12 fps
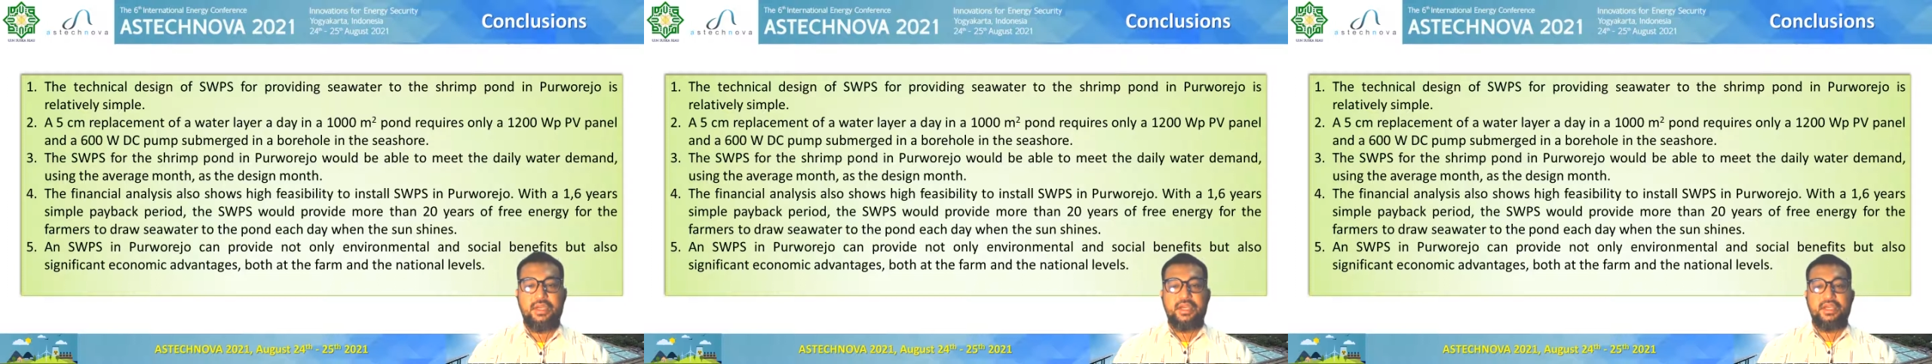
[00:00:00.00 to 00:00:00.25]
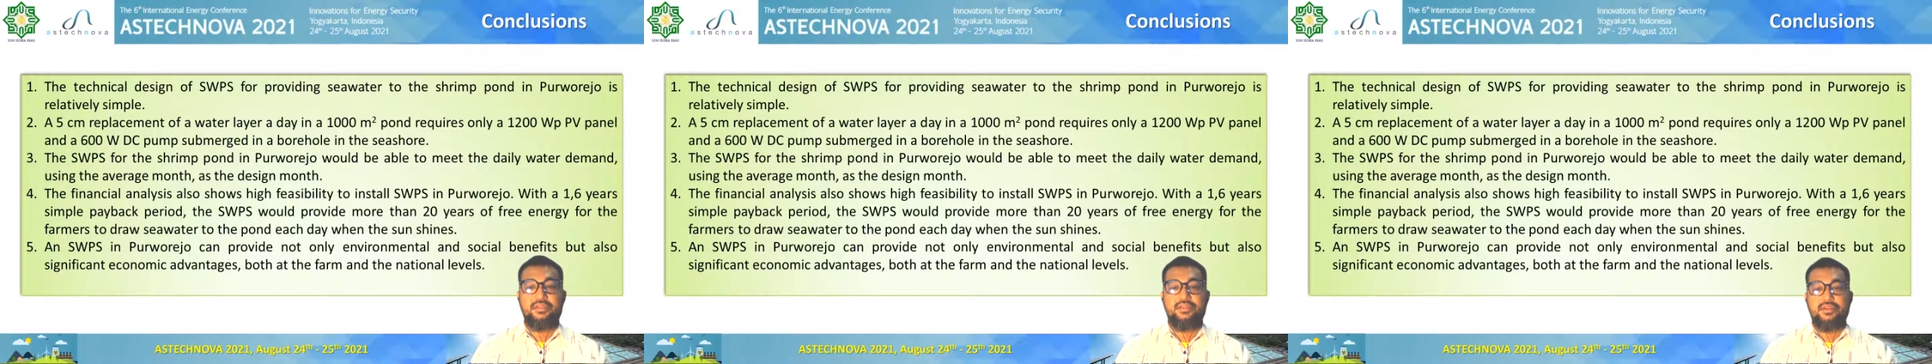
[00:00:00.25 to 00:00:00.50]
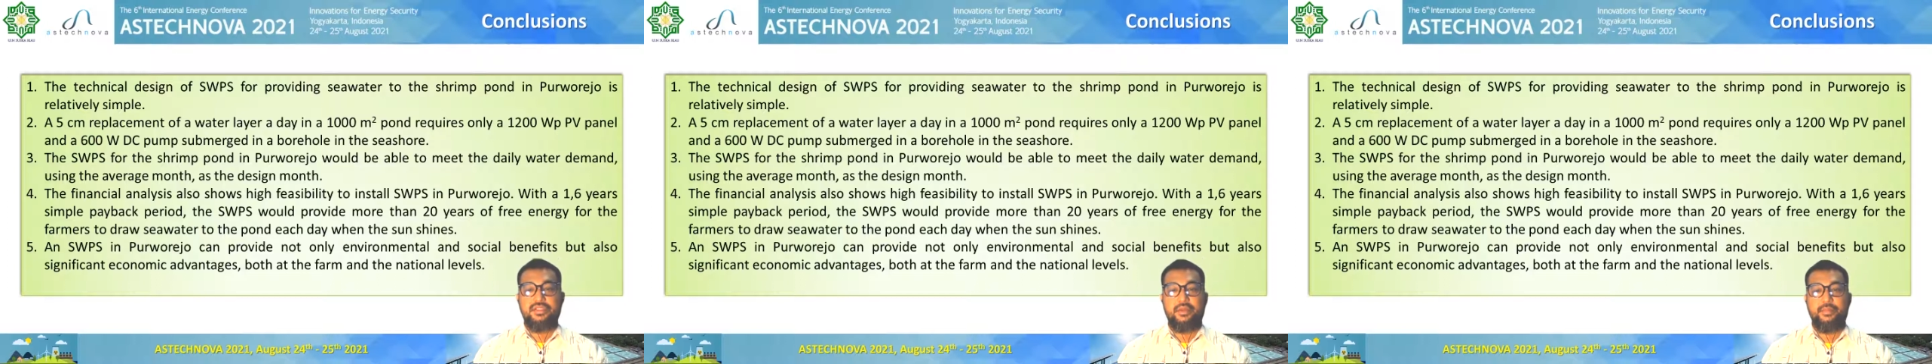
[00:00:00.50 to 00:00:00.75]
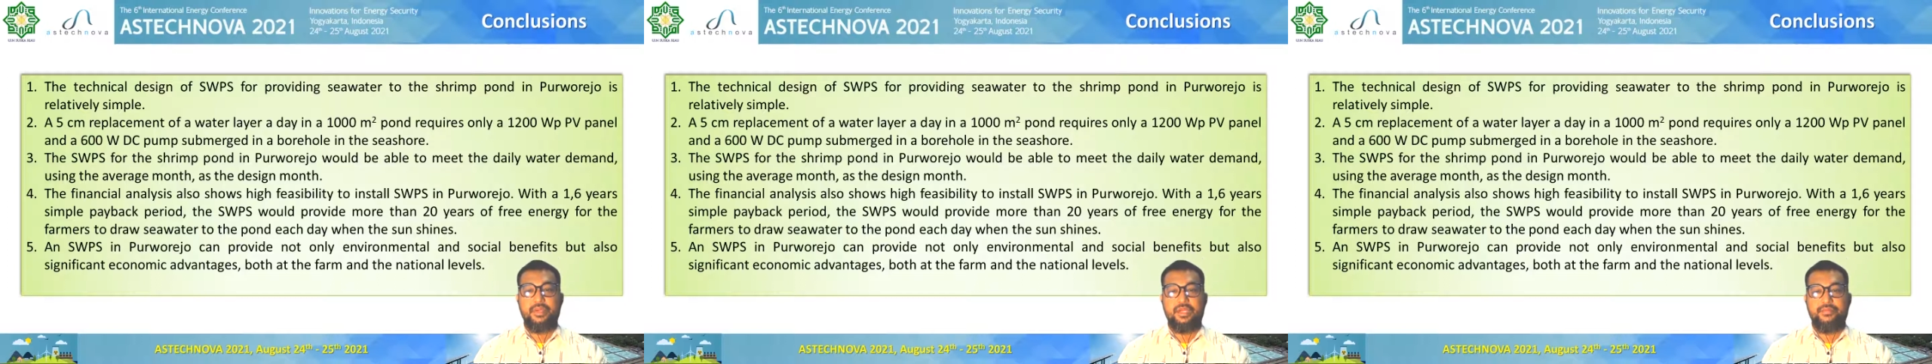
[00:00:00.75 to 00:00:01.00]
and social
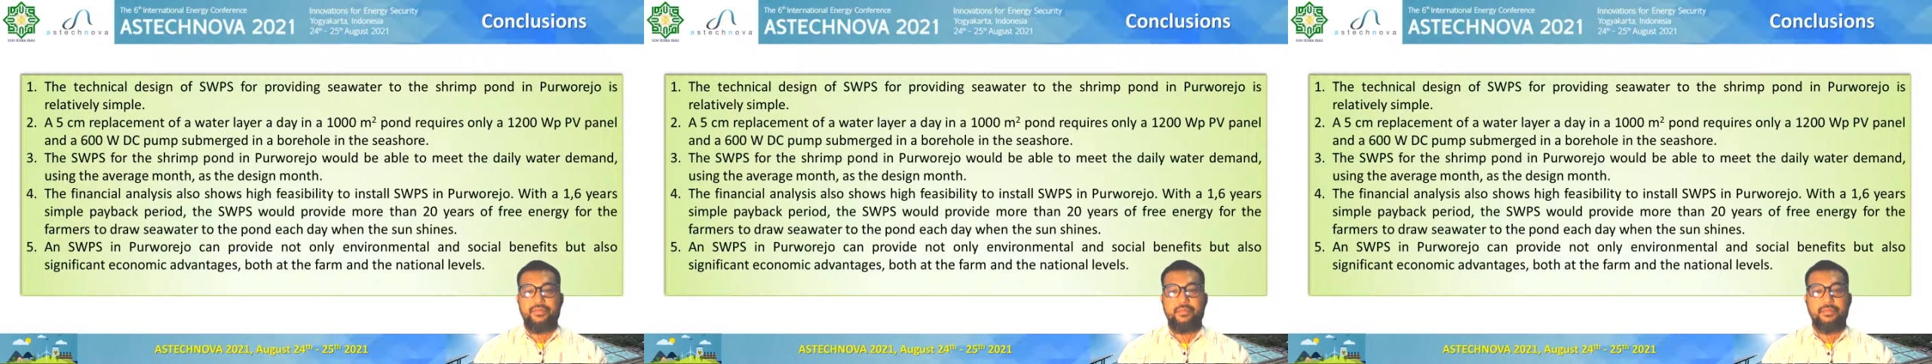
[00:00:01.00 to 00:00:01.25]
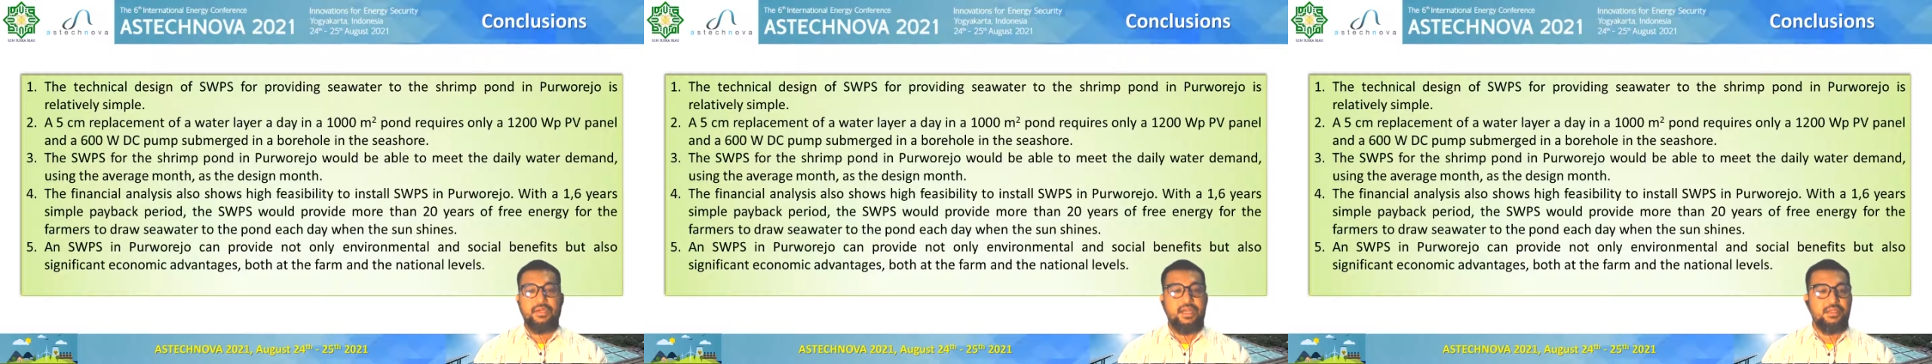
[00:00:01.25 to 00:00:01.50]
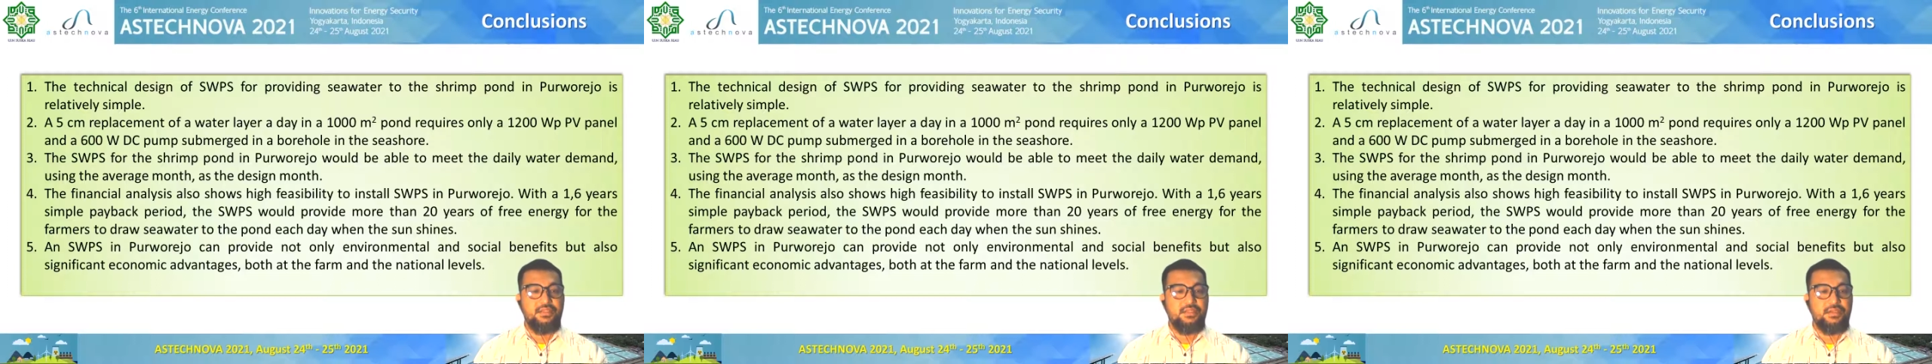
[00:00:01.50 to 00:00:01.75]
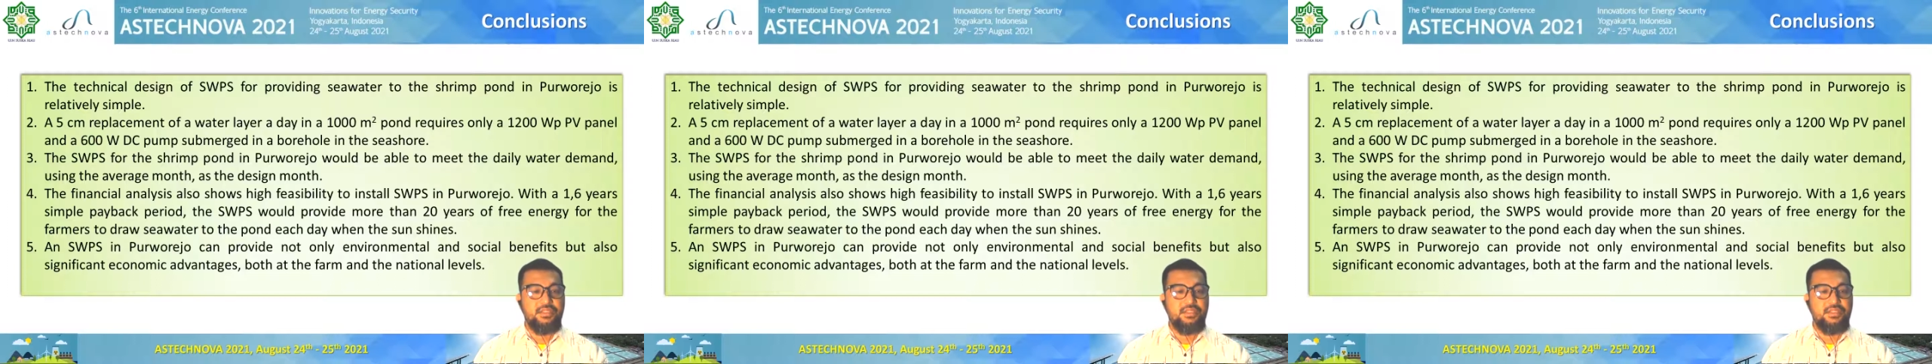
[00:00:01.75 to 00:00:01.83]
benefit, but also